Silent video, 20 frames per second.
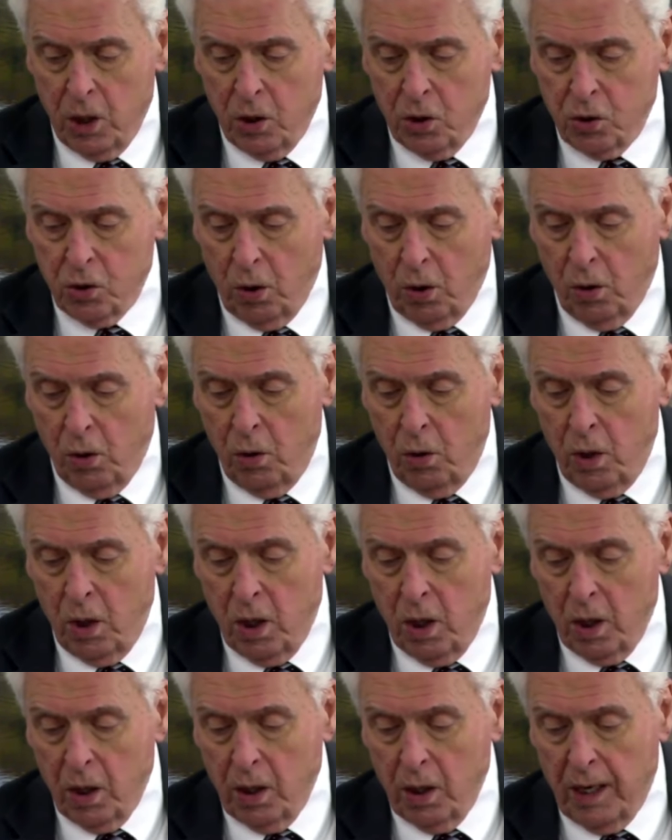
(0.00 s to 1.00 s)
So,
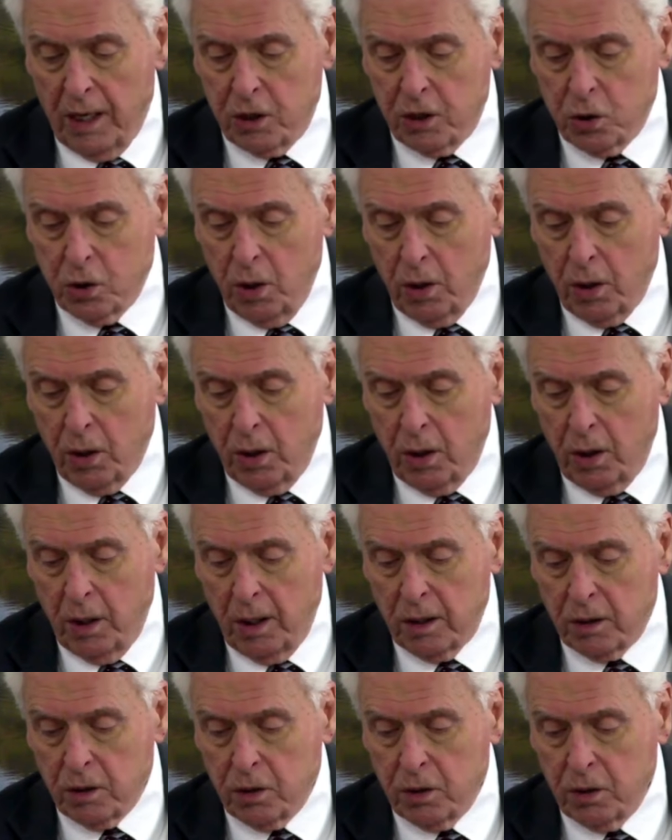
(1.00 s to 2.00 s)
let's look at
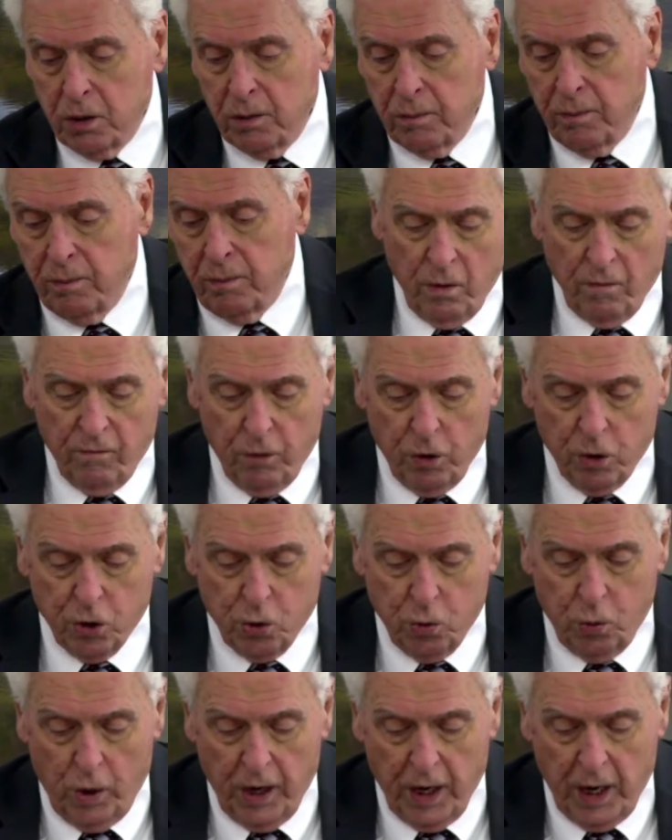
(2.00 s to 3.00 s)
this. Verse
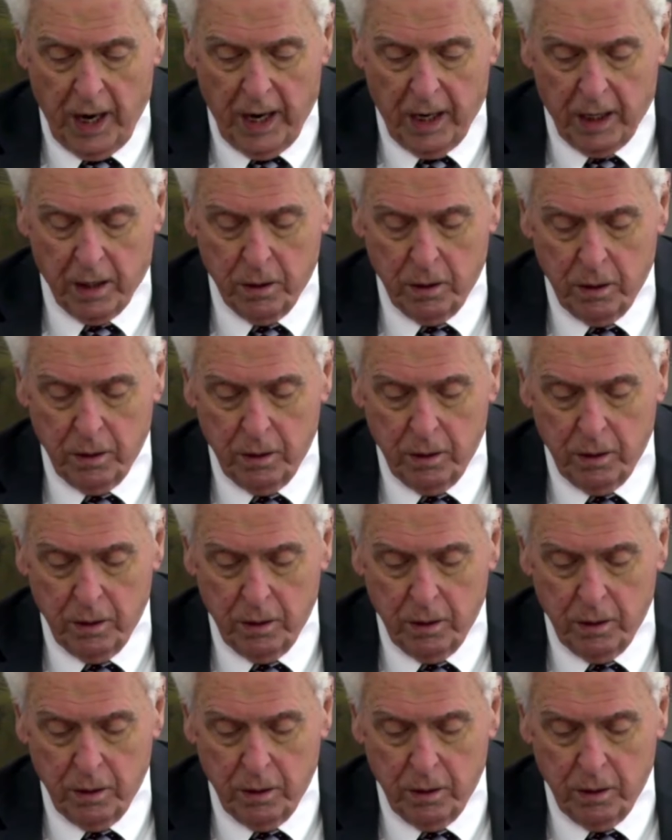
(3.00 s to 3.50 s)
twenty-eight.